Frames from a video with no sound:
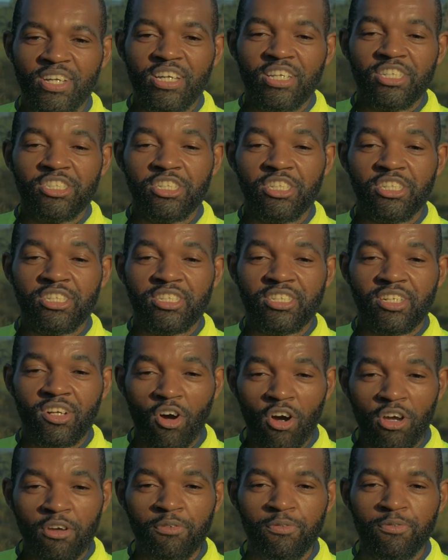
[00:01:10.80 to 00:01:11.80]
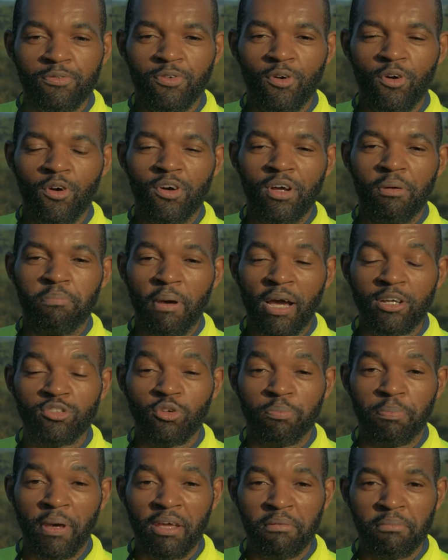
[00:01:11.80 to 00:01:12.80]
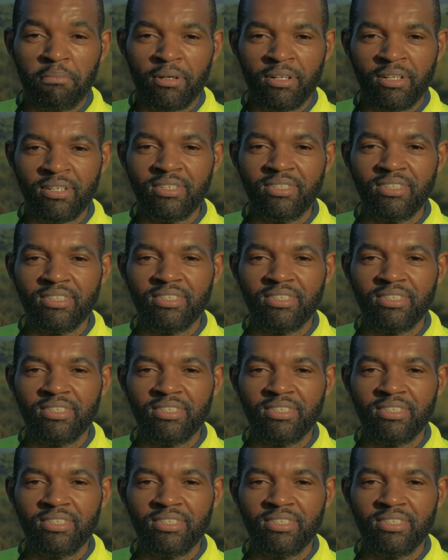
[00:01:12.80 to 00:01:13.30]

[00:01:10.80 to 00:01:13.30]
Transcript: She's going for a back-to-back medal